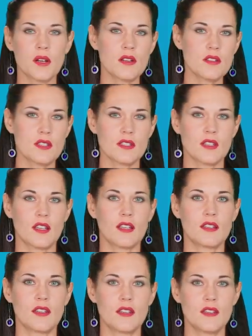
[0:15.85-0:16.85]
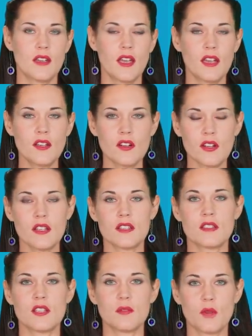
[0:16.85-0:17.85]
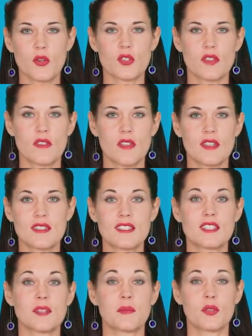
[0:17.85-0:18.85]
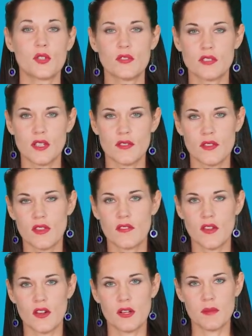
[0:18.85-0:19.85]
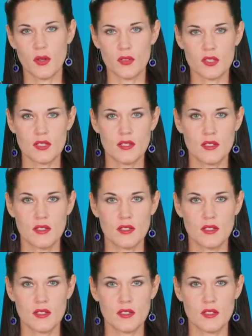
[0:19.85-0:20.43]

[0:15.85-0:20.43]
In modern society, anger is the emotion that is disapproved of the very most.